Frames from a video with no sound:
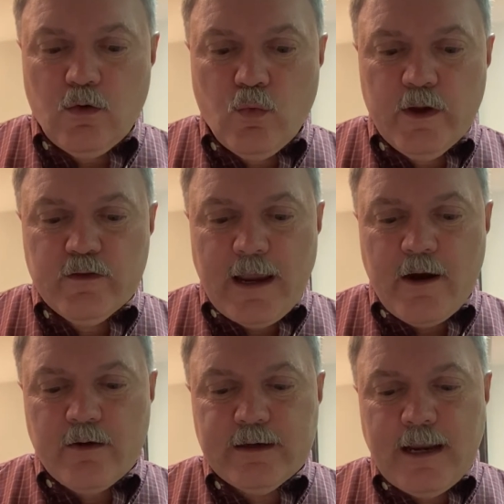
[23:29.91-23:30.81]
with
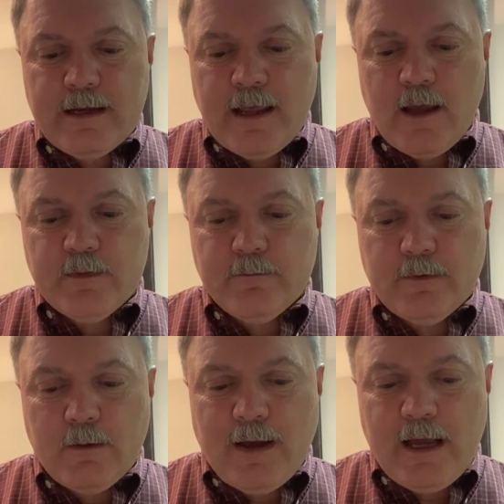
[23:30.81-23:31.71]
Aaron, Nadab, and
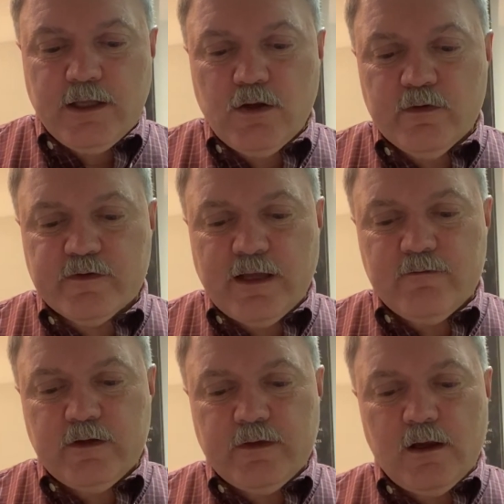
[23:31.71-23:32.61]
Abihu, and
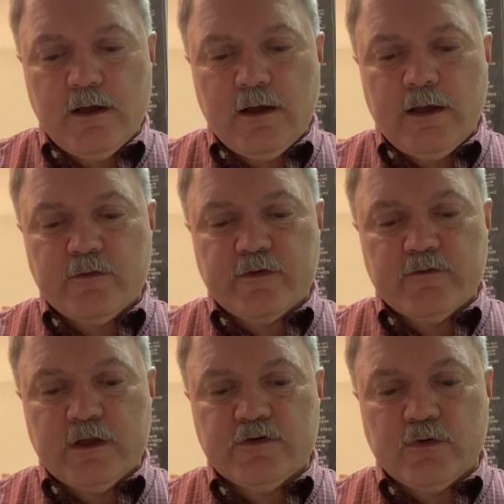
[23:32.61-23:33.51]
70 of the elders
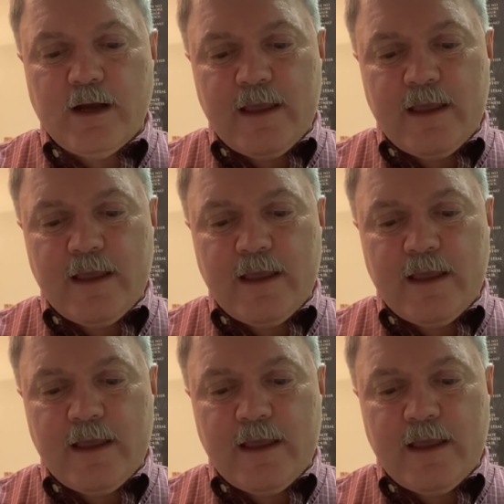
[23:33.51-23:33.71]
of Israel.